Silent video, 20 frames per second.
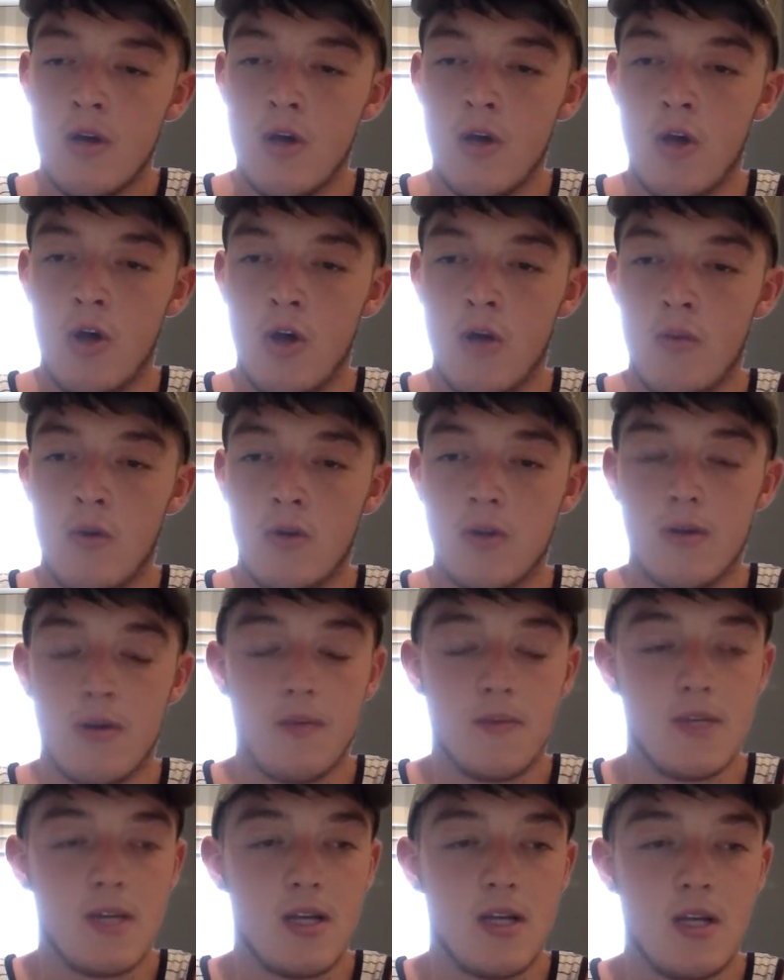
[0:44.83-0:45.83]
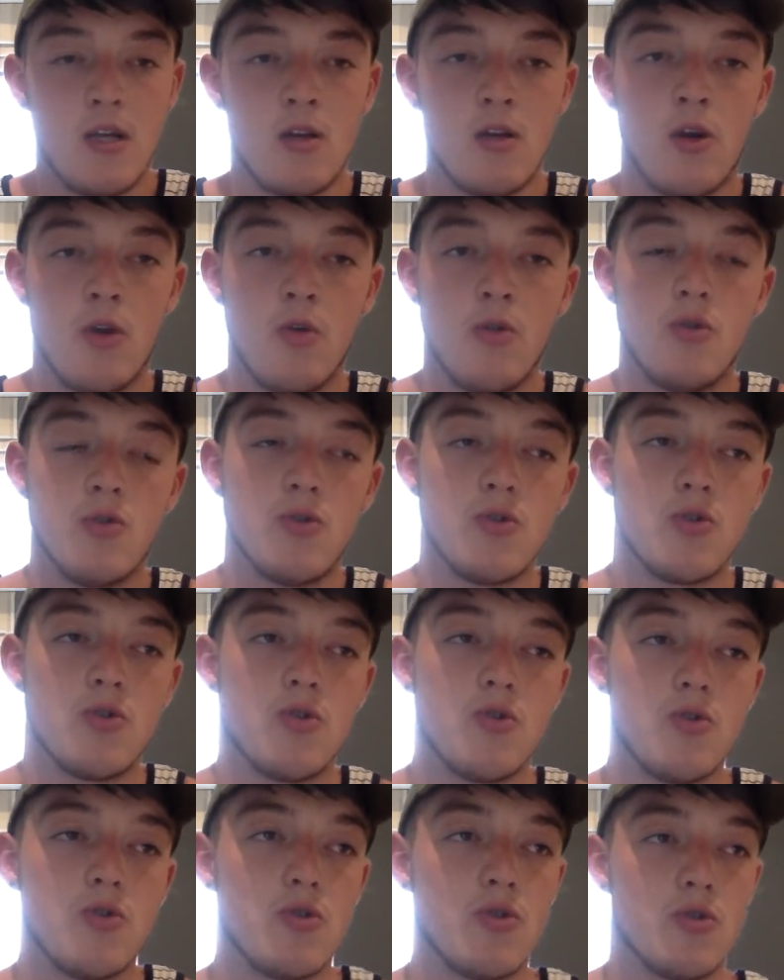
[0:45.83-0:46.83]
And I'm telling you now,
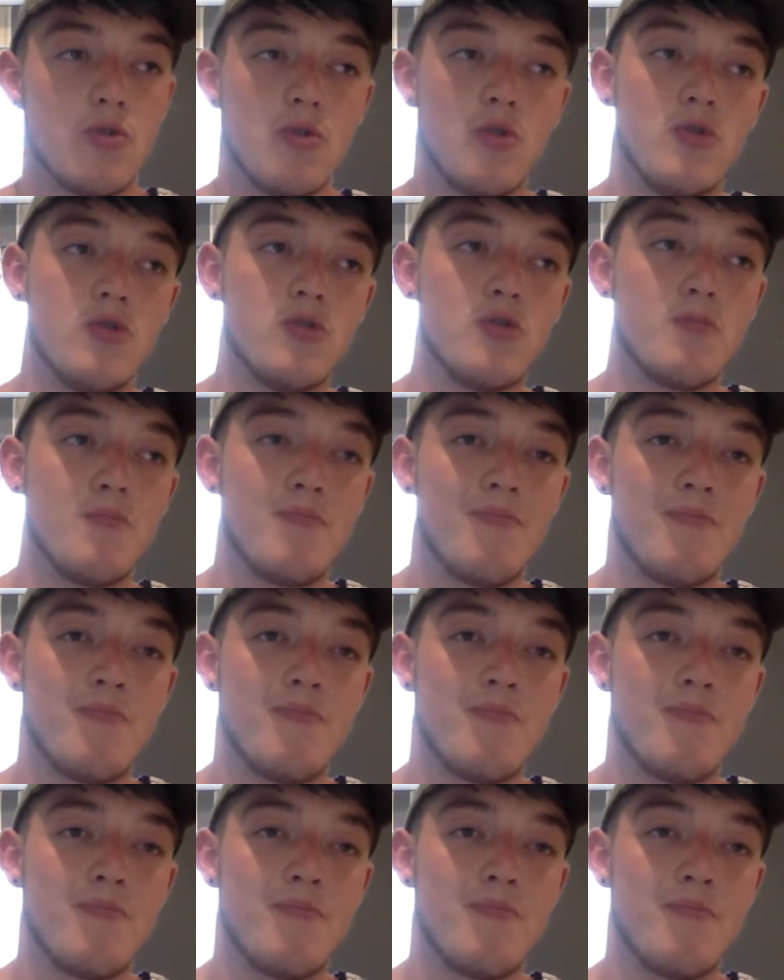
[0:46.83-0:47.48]
there's